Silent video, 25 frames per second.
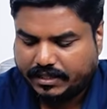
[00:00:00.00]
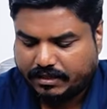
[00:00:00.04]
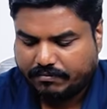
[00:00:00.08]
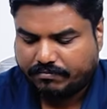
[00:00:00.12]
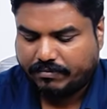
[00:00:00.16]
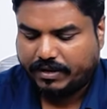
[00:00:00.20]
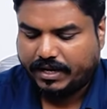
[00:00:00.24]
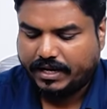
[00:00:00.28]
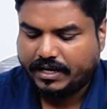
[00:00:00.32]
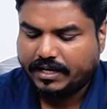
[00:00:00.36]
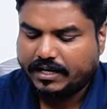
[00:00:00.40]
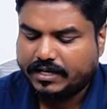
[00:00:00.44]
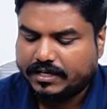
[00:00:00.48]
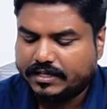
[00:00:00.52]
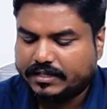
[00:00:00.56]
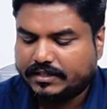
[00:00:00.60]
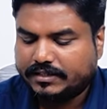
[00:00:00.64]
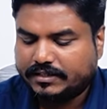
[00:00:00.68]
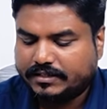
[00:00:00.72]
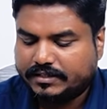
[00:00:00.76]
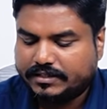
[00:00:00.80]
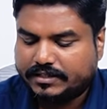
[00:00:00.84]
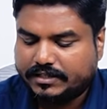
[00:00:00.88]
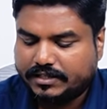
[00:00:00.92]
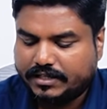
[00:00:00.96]
The main
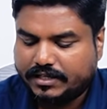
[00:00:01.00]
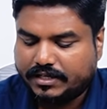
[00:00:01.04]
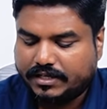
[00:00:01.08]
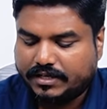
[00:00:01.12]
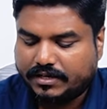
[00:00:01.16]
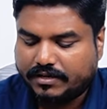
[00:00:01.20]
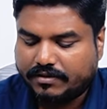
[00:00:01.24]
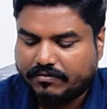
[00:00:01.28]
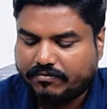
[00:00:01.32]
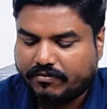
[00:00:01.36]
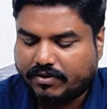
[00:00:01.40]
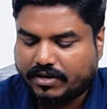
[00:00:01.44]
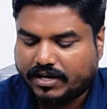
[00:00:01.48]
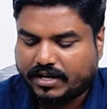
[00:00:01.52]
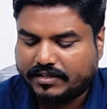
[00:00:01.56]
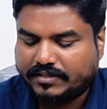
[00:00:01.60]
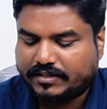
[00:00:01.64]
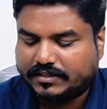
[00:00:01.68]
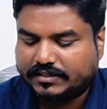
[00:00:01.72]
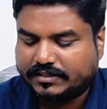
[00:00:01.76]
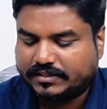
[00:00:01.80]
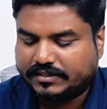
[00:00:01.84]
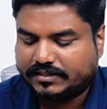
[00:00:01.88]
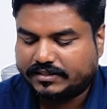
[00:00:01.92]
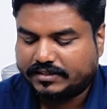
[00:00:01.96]
is
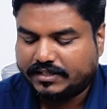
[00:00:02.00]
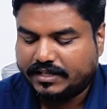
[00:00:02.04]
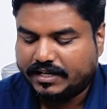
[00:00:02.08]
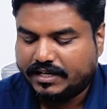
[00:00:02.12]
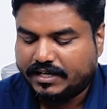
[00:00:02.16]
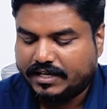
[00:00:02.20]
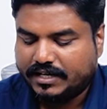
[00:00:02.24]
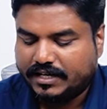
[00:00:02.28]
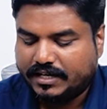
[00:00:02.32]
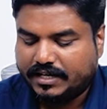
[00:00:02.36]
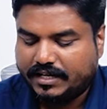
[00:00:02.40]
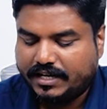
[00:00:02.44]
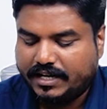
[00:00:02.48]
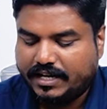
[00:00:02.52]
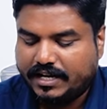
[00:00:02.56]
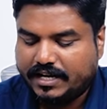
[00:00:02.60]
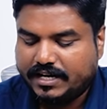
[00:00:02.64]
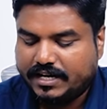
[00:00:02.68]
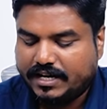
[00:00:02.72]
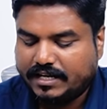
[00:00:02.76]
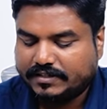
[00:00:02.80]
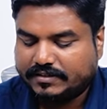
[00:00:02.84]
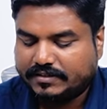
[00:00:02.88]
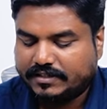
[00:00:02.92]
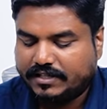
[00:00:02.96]
46
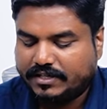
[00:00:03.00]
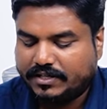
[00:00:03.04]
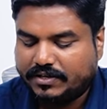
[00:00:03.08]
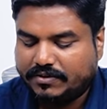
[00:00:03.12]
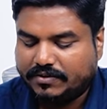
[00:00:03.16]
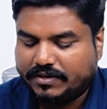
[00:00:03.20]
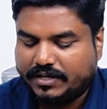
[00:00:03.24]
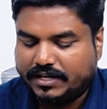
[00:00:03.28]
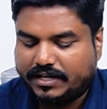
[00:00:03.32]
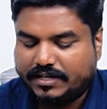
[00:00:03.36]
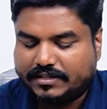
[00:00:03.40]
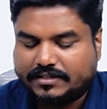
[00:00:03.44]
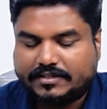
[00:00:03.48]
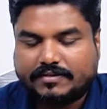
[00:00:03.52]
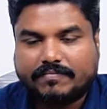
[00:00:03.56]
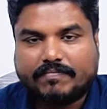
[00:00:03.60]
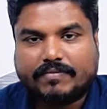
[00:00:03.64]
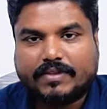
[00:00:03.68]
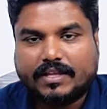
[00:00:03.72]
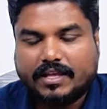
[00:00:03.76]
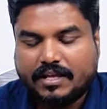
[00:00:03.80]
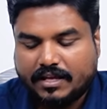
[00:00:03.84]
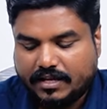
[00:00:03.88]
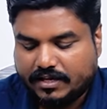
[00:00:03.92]
DNA is in the nucleus.